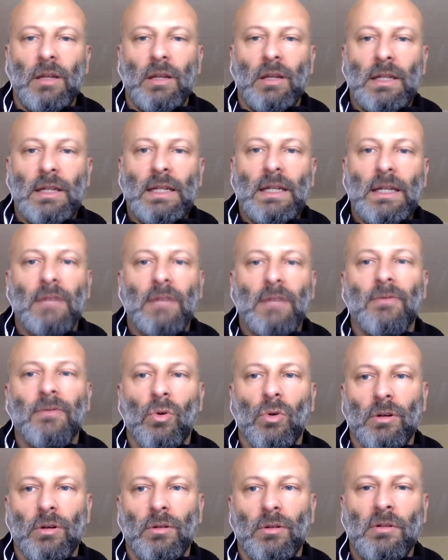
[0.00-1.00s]
need
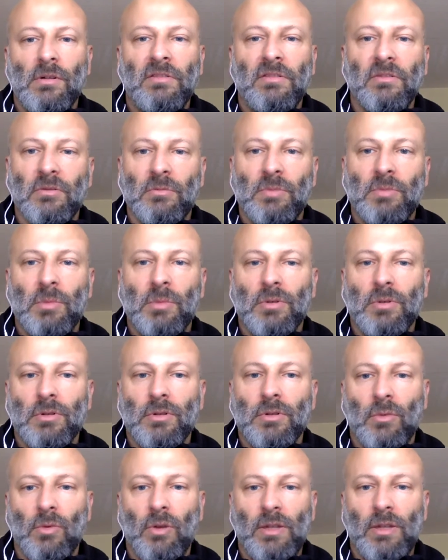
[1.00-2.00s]
for certain people
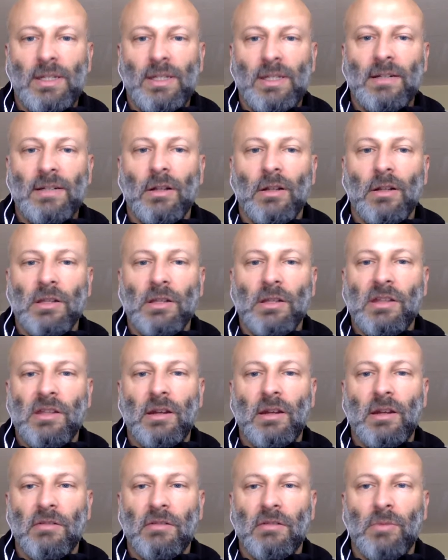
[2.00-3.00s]
doing more of the technology side
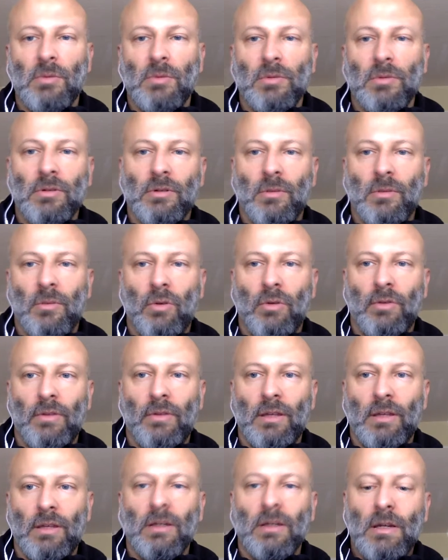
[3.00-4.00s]
and certain people doing more of
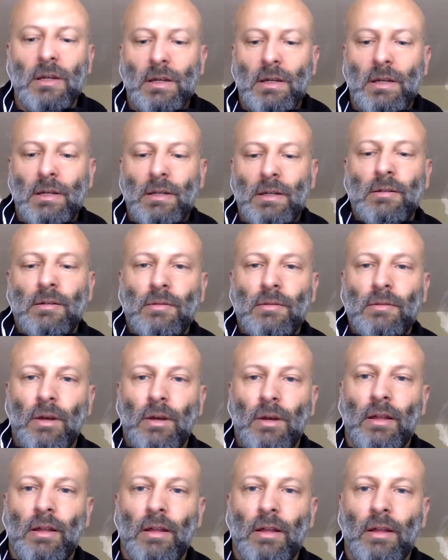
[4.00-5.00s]
the
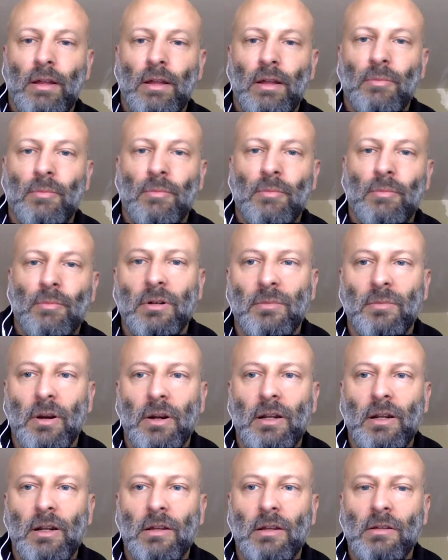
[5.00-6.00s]

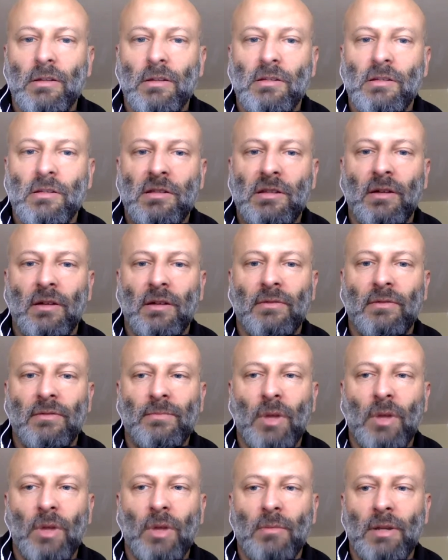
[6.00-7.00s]
intuitive marketing stuff.
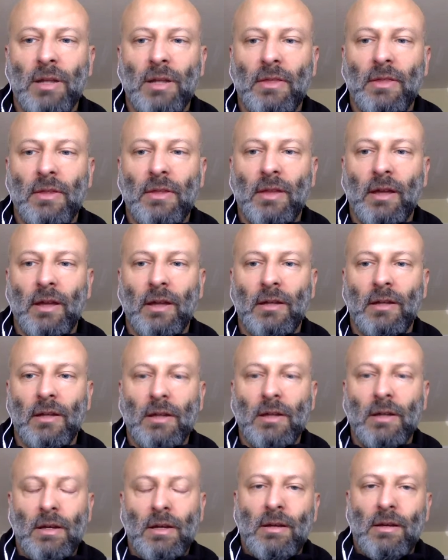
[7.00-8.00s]
But I think that
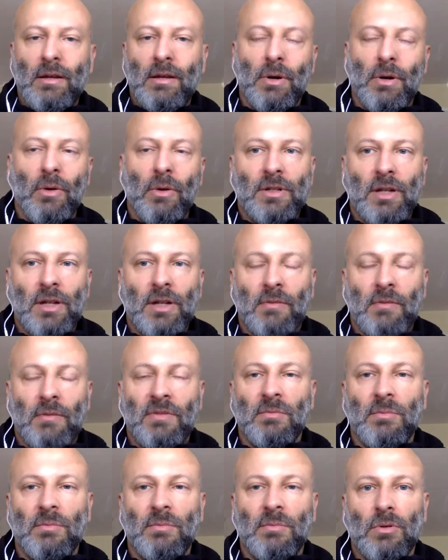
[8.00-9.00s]
both types of
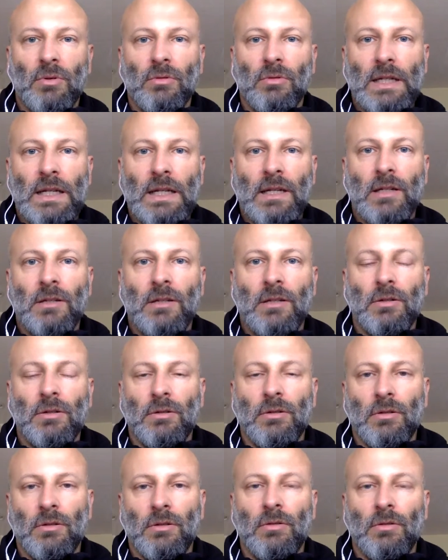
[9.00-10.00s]
people need
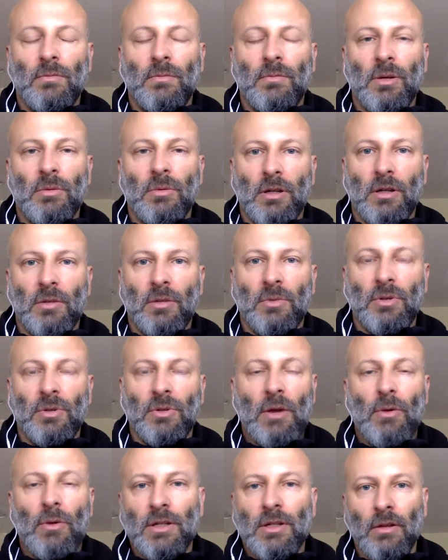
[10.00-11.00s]
to be able to
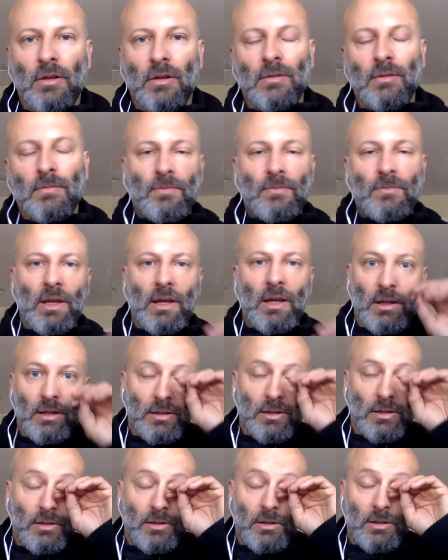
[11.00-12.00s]
communicate with each other,
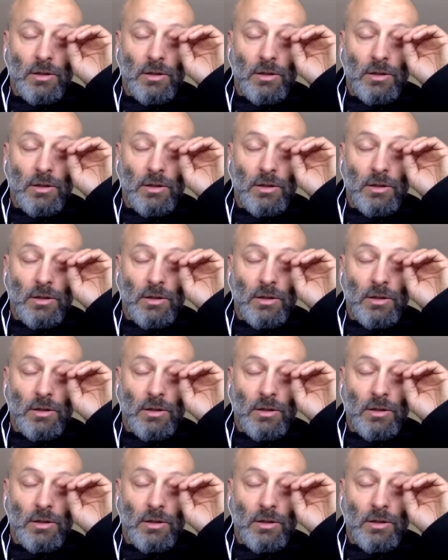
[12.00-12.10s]
and